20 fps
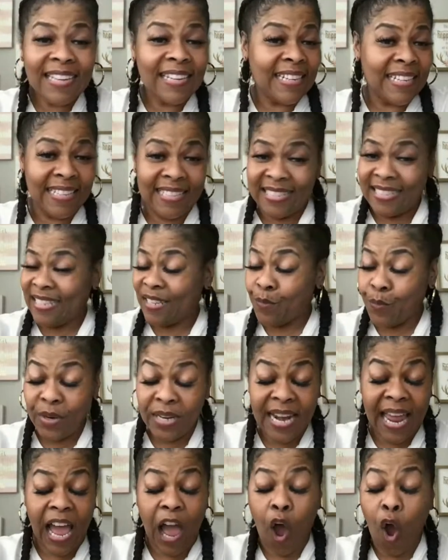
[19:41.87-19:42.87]
Listen,
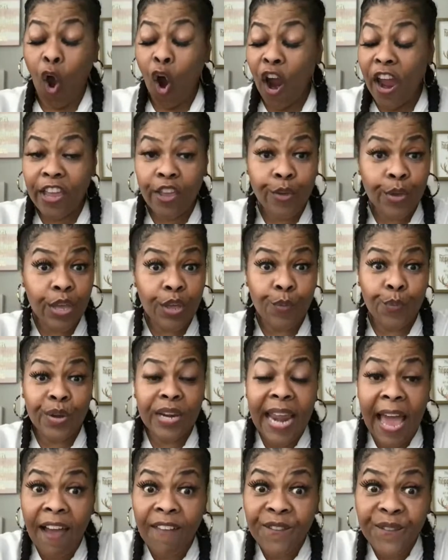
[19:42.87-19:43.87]
we're not arguing,
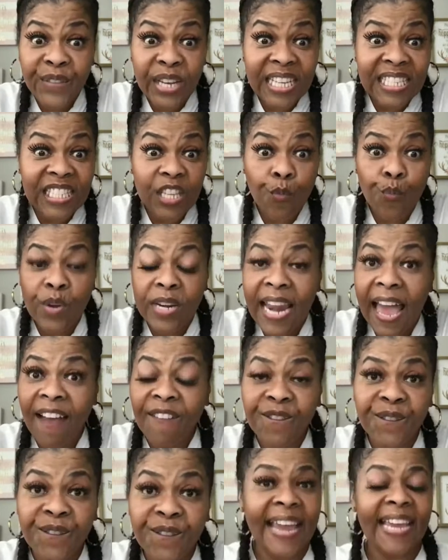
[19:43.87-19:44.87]
we're not fussing, we're
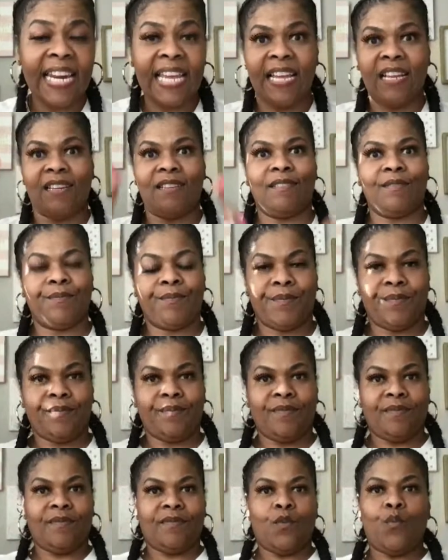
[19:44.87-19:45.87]
not fighting.
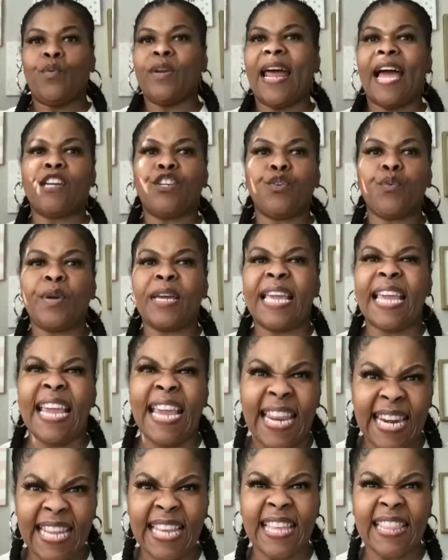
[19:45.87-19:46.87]
We're not doing
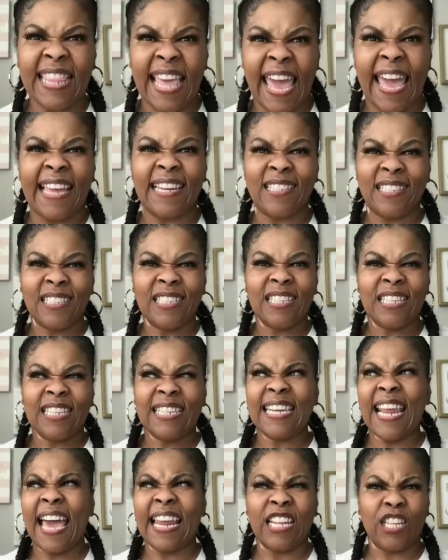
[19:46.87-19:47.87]
any of that.
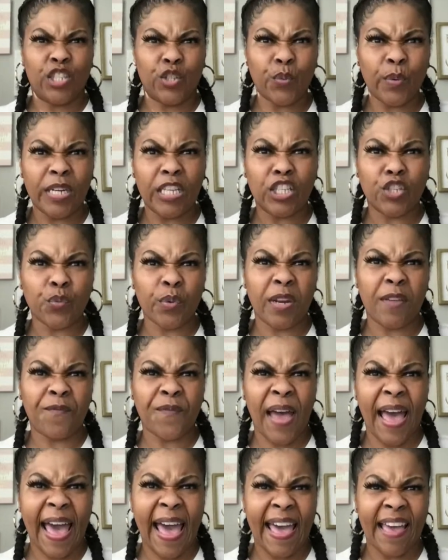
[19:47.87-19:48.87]
Not in
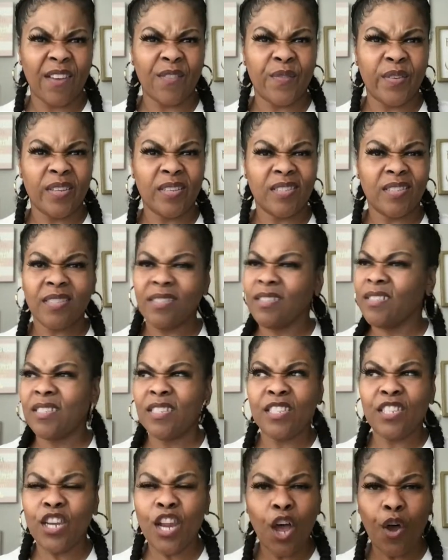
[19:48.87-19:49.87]
2025.
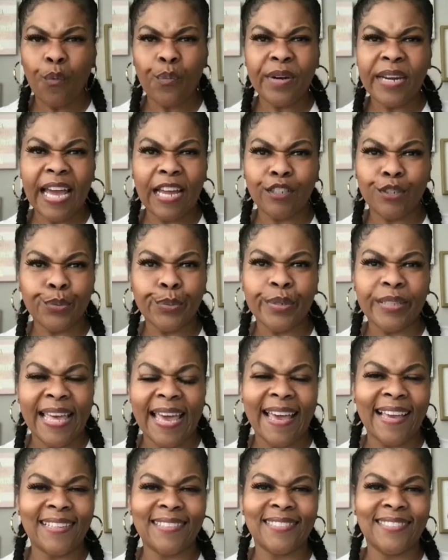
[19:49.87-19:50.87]
No, we're not doing
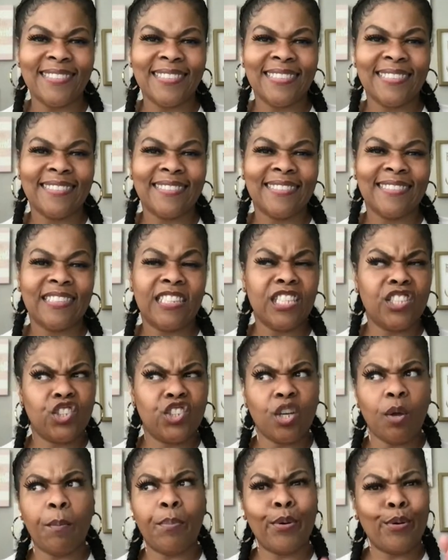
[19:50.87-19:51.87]
that. This
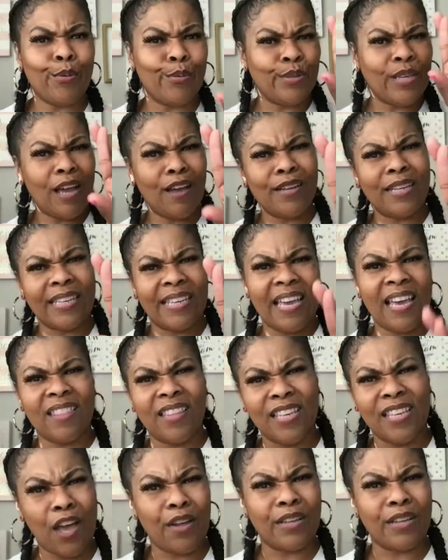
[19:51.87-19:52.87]
your boo. Y'all together.
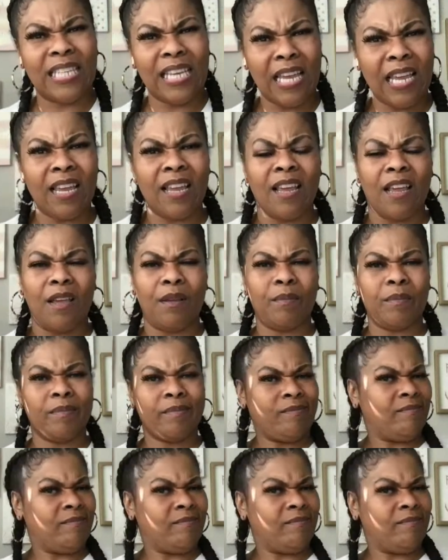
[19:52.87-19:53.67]
Y'all a team.